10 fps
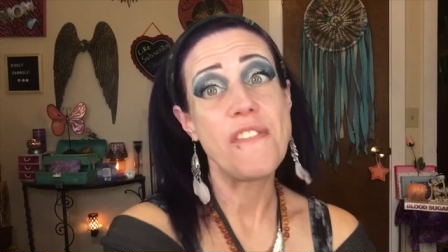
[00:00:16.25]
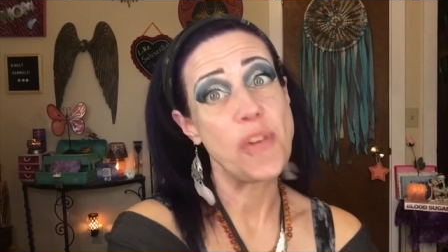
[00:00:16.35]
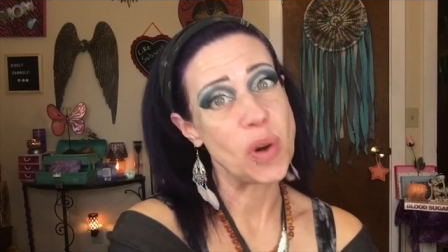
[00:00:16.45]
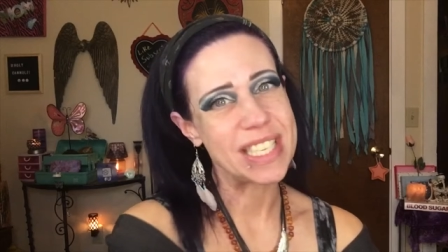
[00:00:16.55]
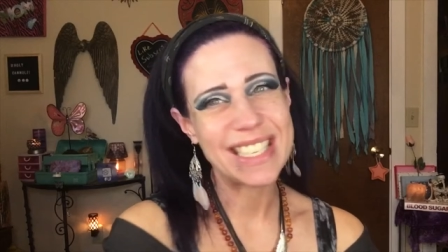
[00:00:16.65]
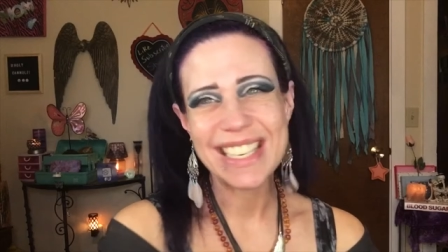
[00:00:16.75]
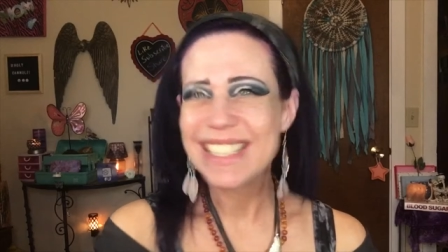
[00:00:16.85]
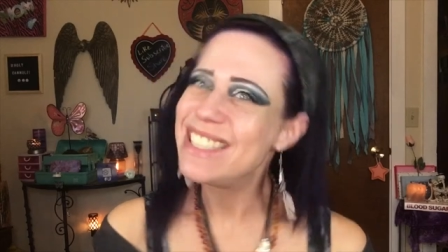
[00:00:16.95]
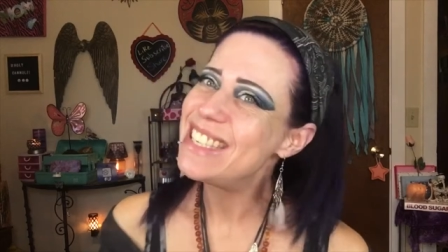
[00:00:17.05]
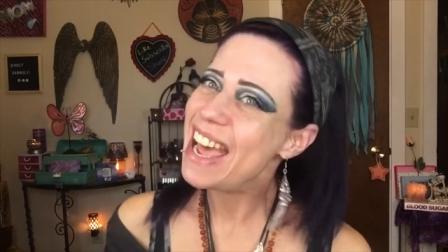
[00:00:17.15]
For
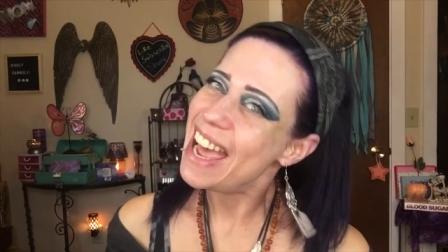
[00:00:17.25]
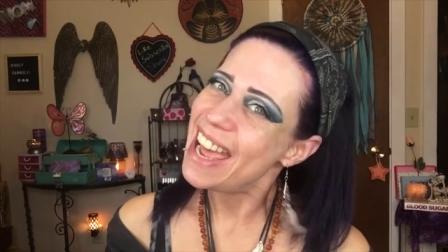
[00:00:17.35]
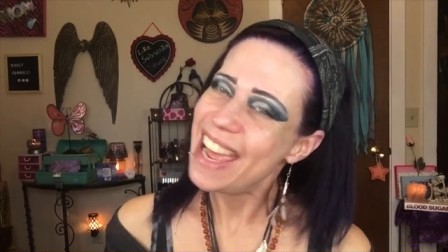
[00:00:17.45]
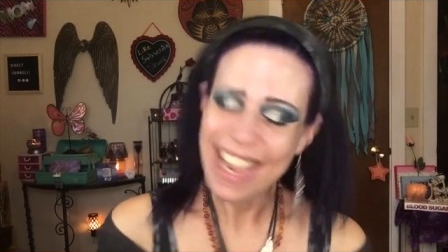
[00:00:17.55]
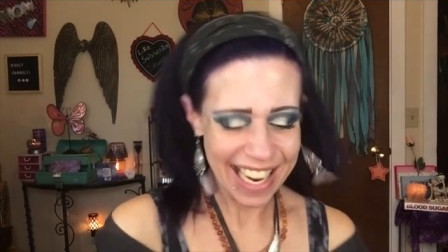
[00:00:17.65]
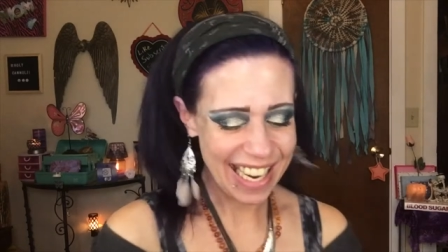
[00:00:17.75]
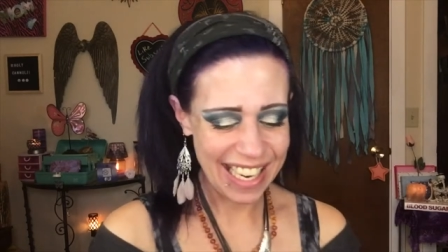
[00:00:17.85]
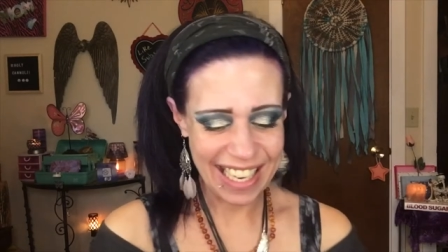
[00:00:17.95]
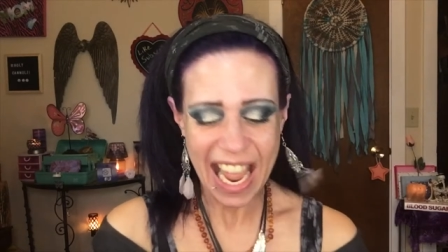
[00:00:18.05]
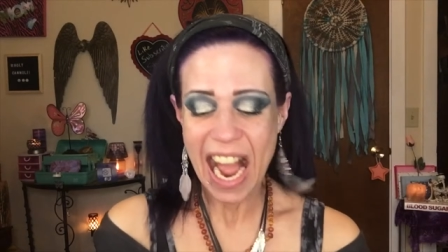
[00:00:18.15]

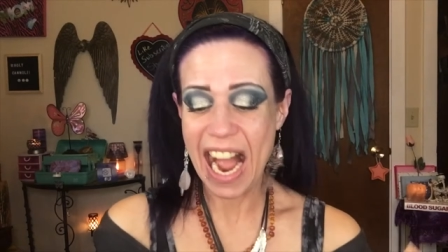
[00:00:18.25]
today,